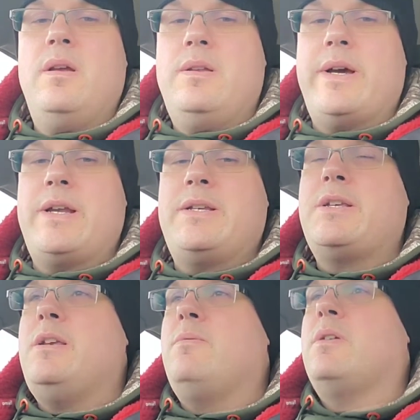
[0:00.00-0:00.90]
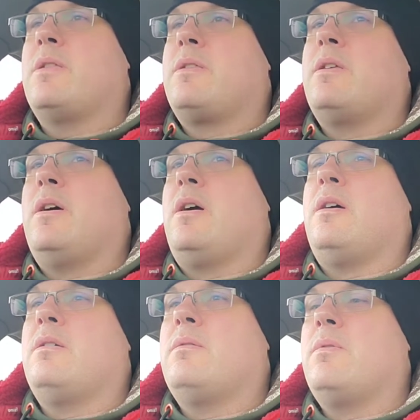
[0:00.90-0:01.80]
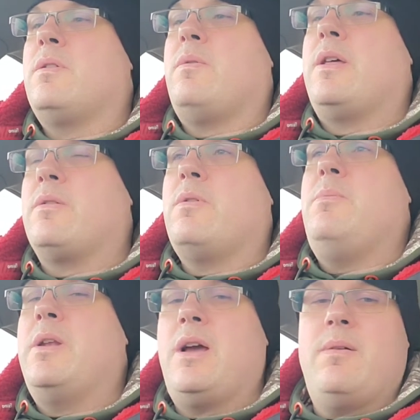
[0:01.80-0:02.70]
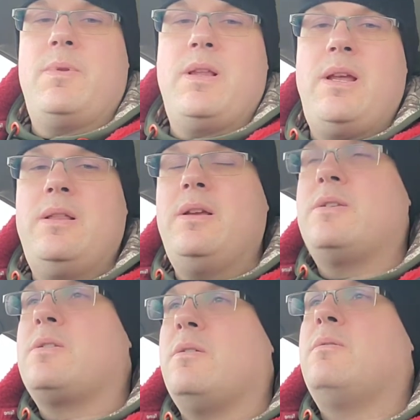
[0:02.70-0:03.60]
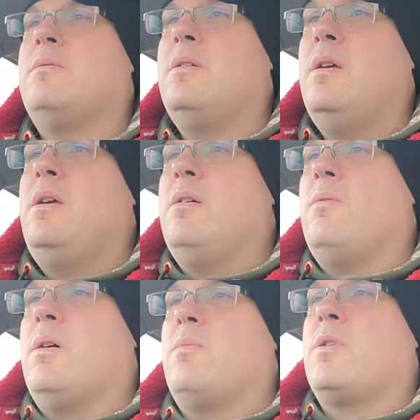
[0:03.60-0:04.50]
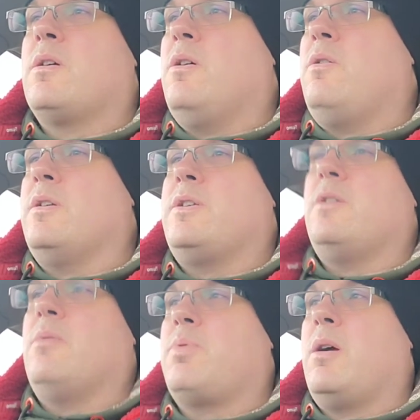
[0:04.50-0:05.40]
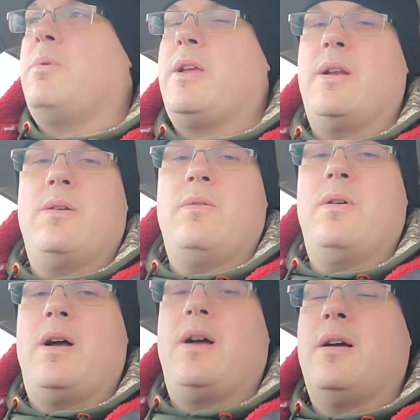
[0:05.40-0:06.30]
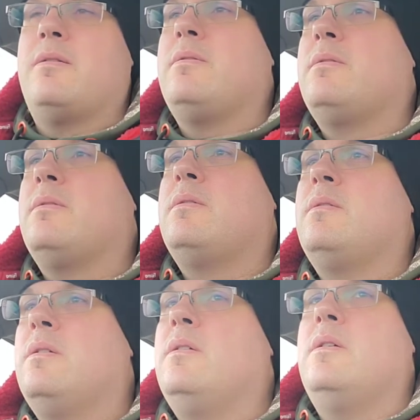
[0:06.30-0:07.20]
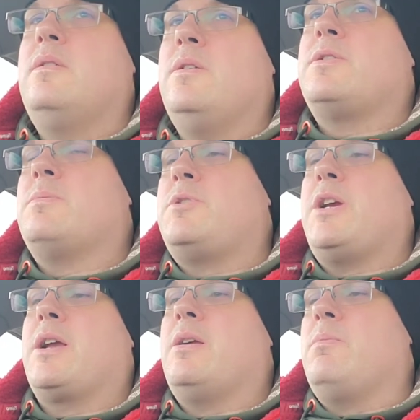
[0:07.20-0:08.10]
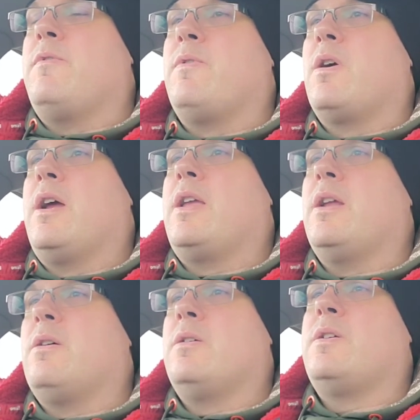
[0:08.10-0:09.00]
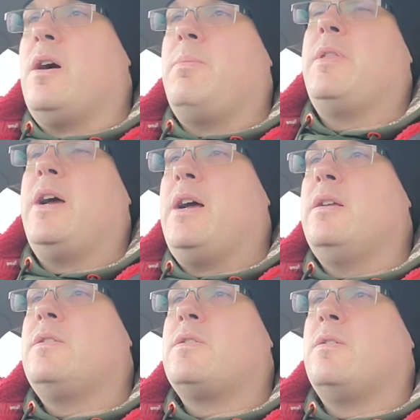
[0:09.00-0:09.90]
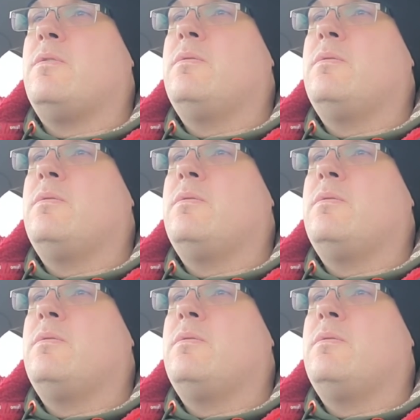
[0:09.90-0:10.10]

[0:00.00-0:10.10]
dicey with uh, the weather we've been having lately. So one we're going to, I'm probably going to uh, do some checking before I get on top of that. So,